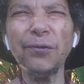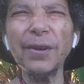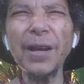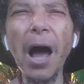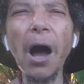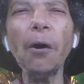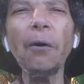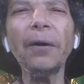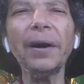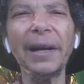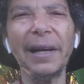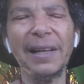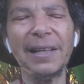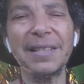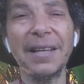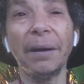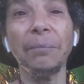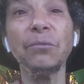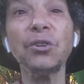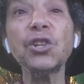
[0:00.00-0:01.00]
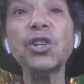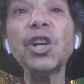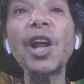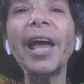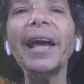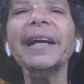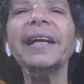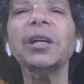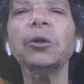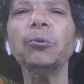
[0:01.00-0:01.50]
flowerings I'm
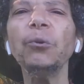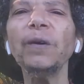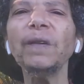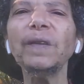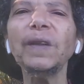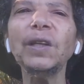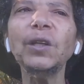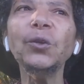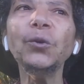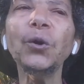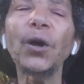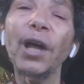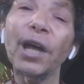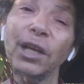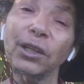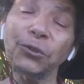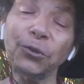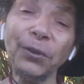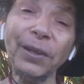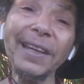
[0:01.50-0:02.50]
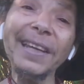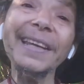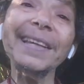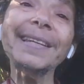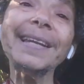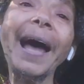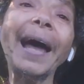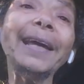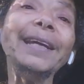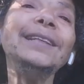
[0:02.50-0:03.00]
sharing with you to
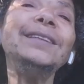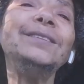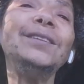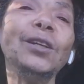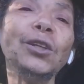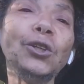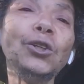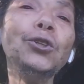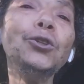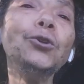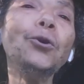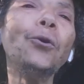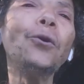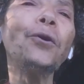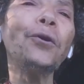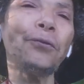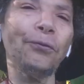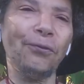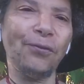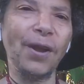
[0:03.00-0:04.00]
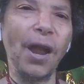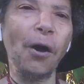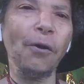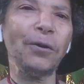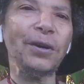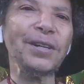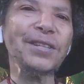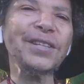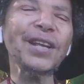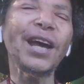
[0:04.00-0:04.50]
ignite your
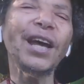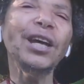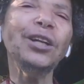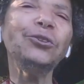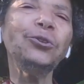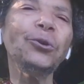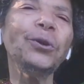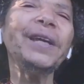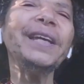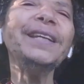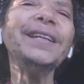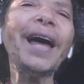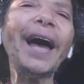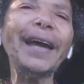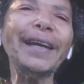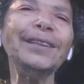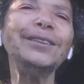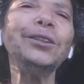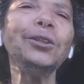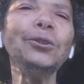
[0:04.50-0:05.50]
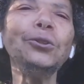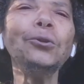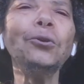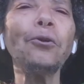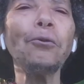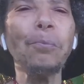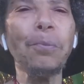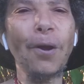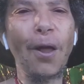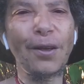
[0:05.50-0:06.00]
flowers, to ignite
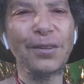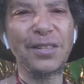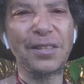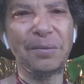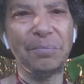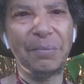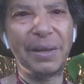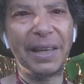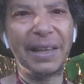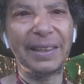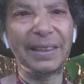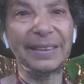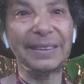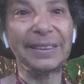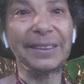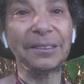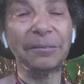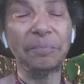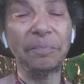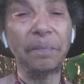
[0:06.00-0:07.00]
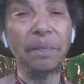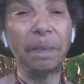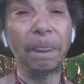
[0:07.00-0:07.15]
your blossomings,